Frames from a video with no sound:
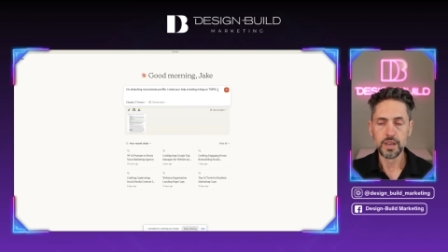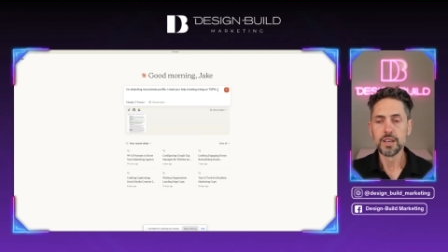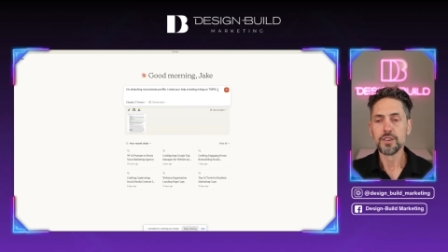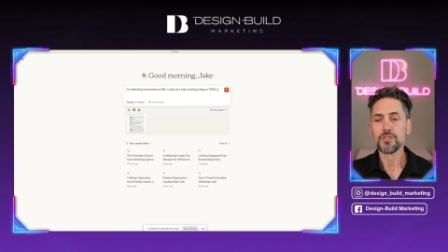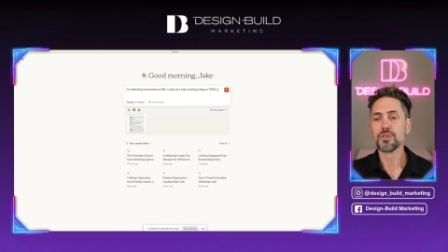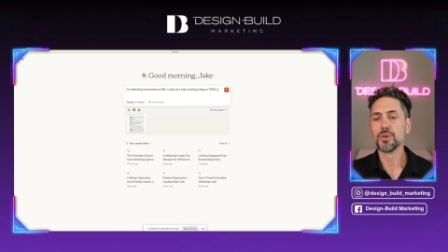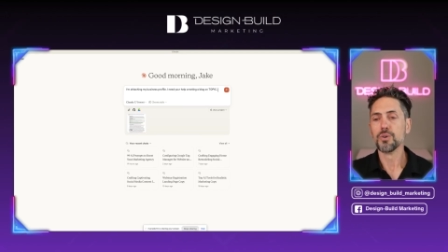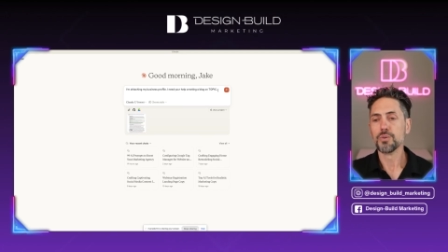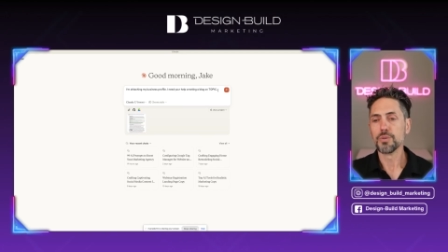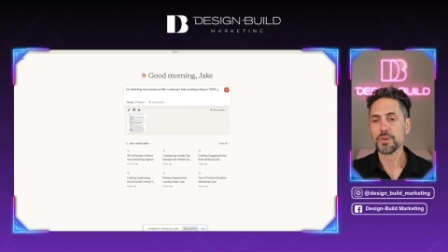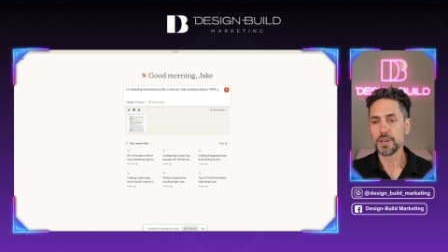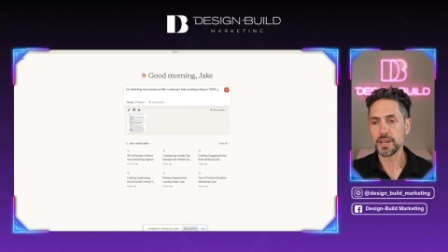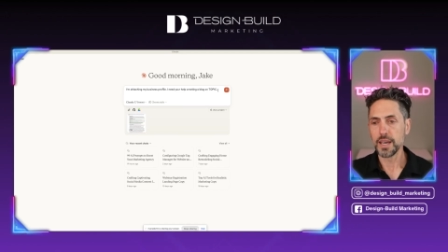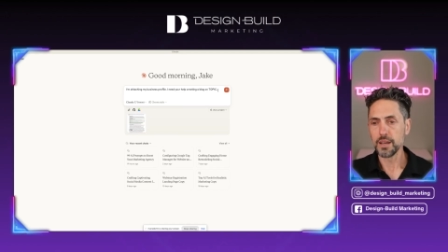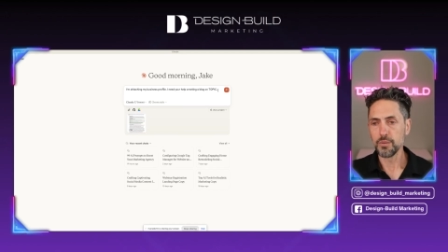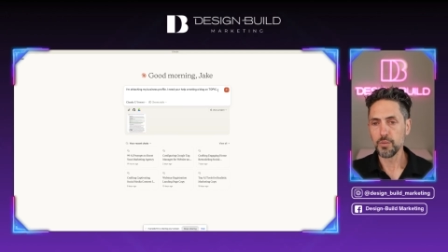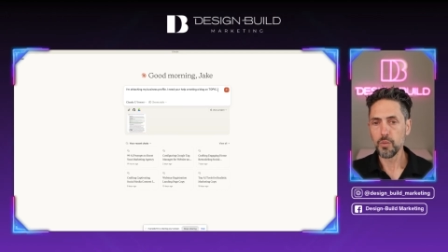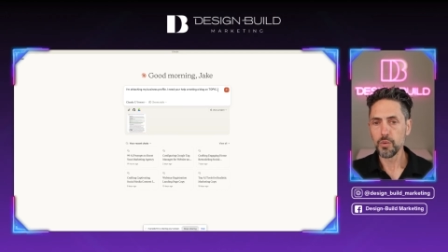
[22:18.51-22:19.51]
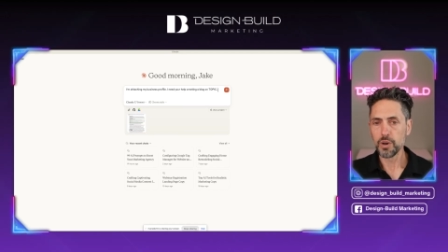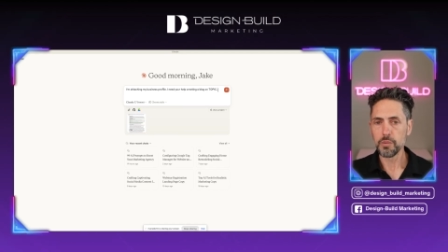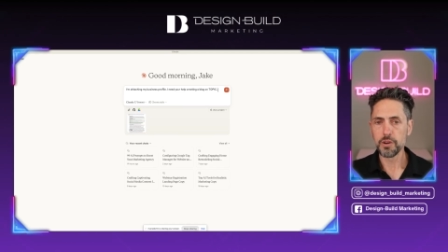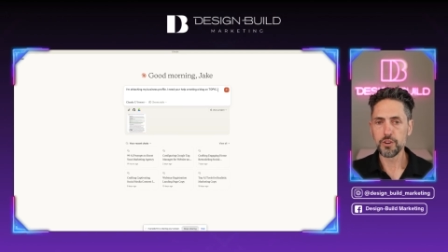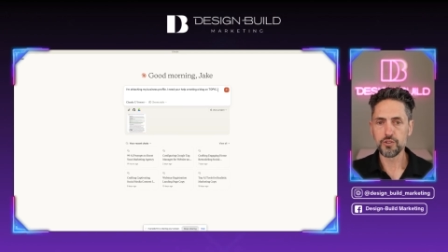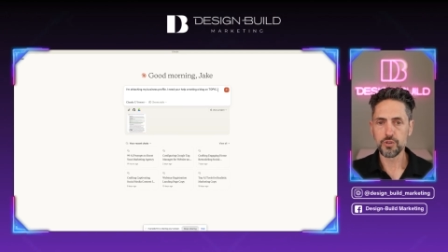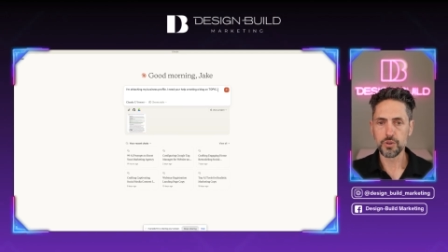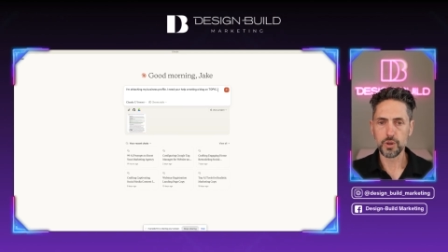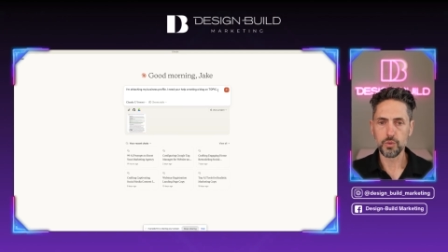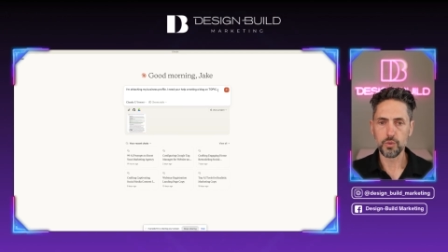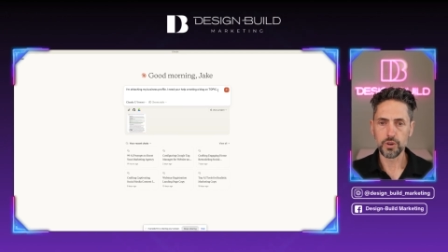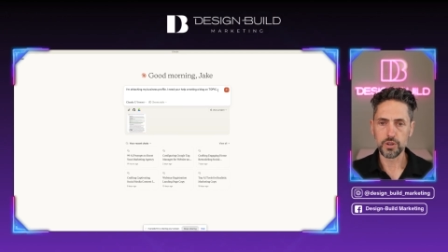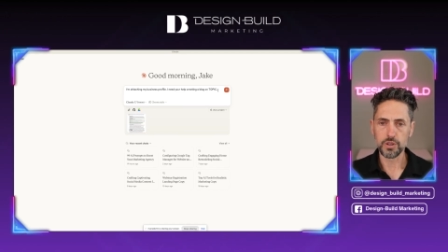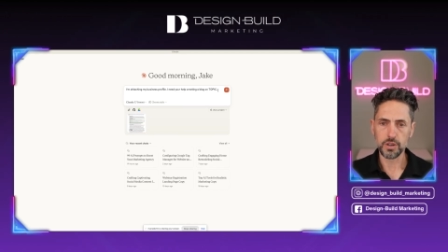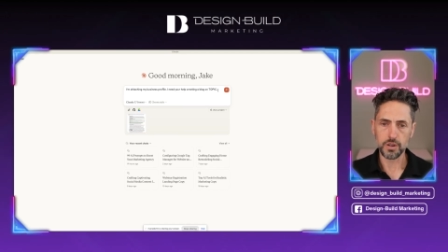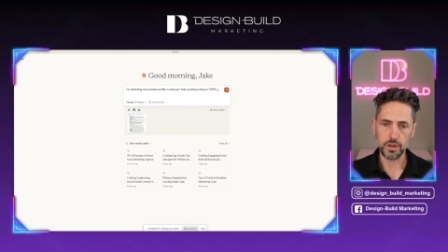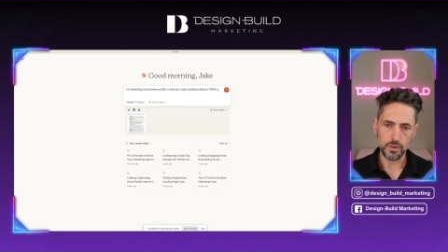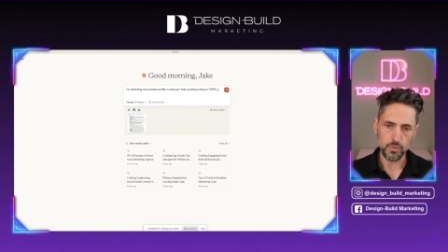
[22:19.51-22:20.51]
So again, we want to make sure that we're
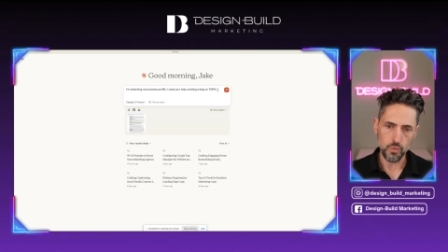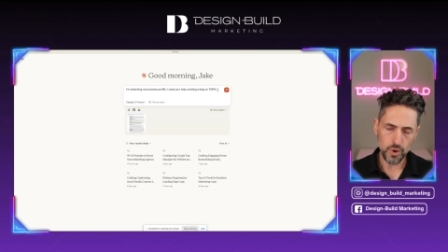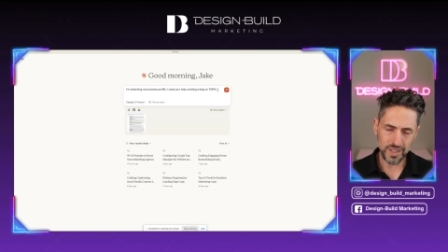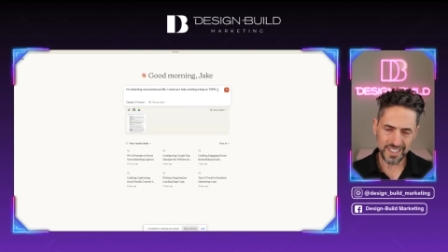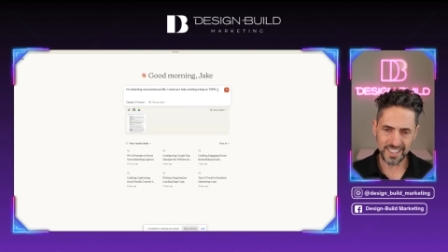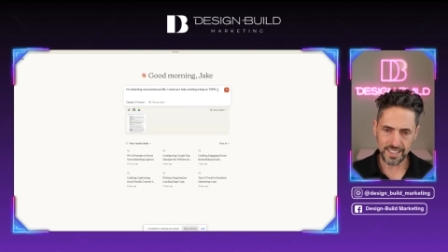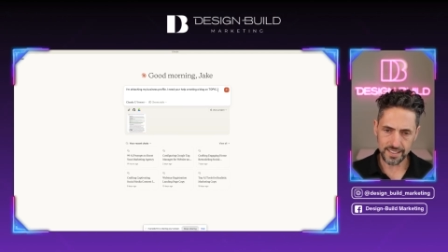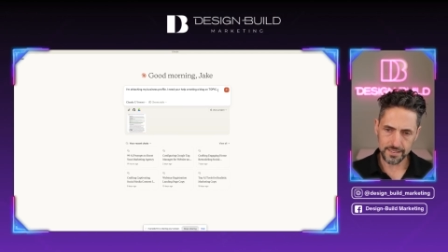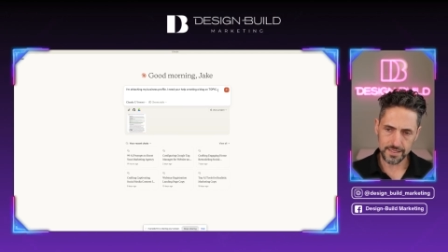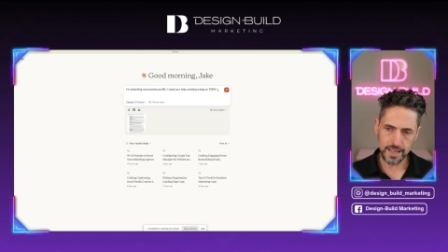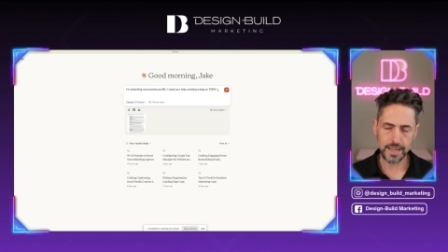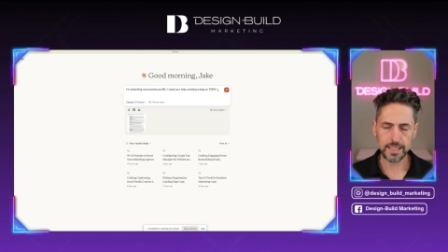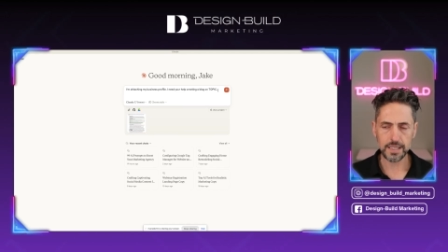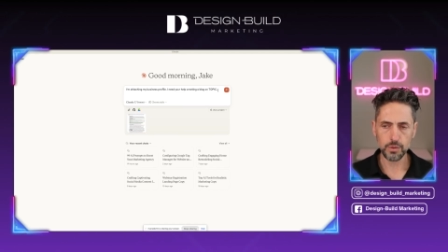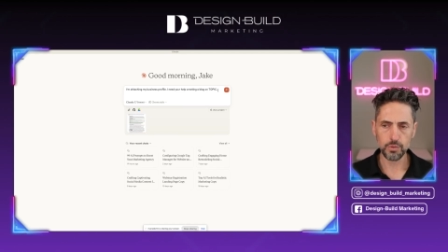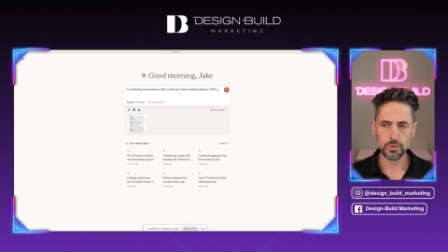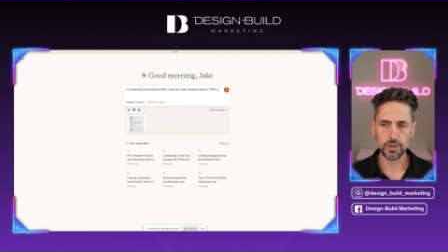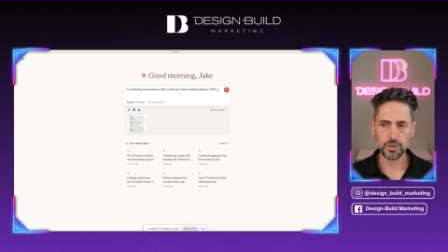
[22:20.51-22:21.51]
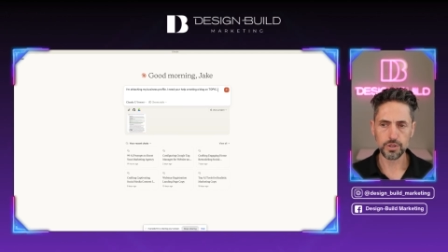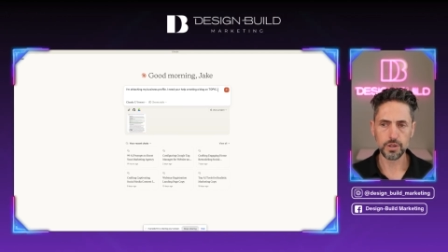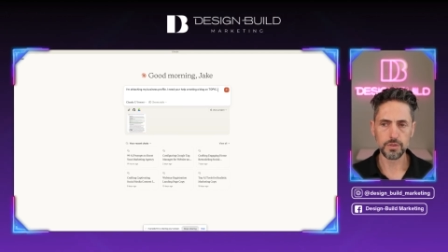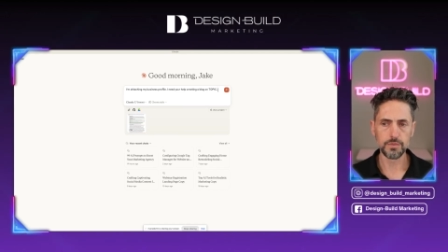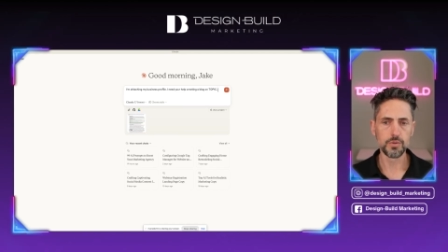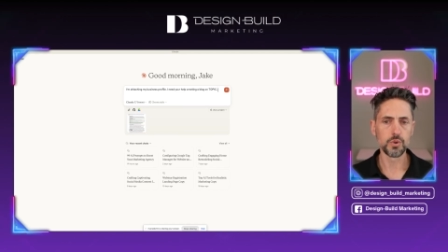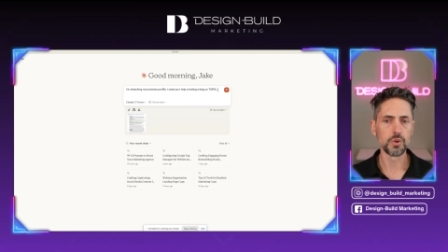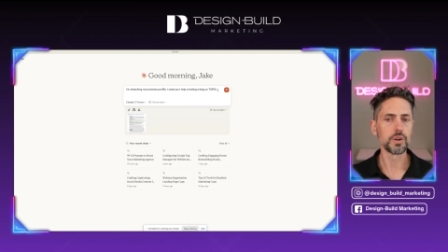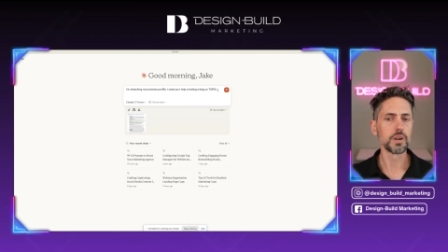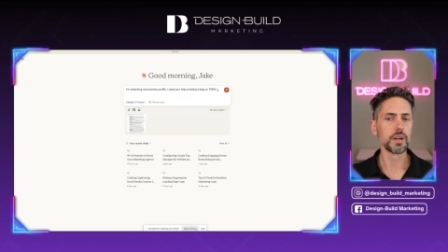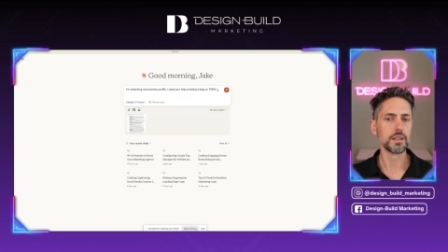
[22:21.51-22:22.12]
clear on what exactly we're looking for,